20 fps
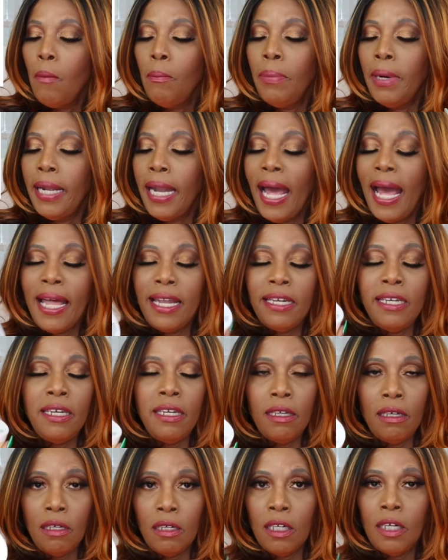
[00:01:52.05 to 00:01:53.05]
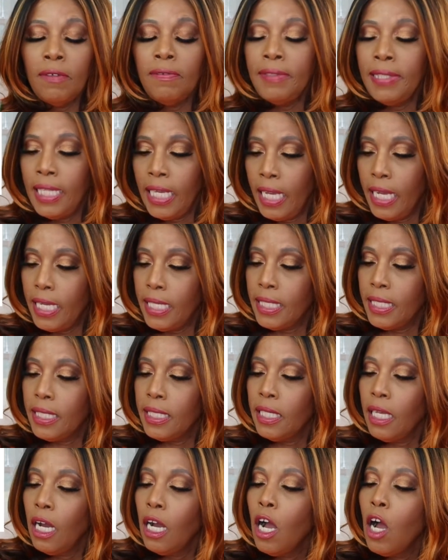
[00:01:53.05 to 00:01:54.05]
But I love
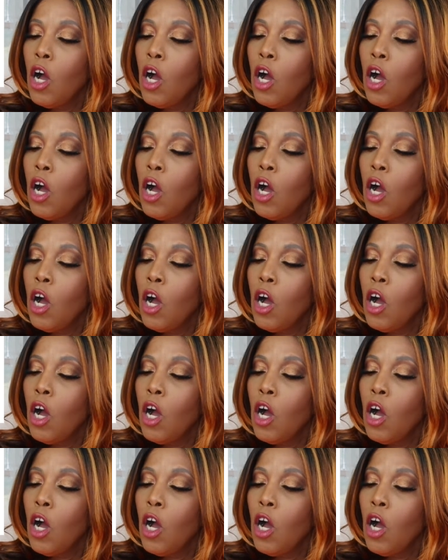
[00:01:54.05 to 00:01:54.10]
this.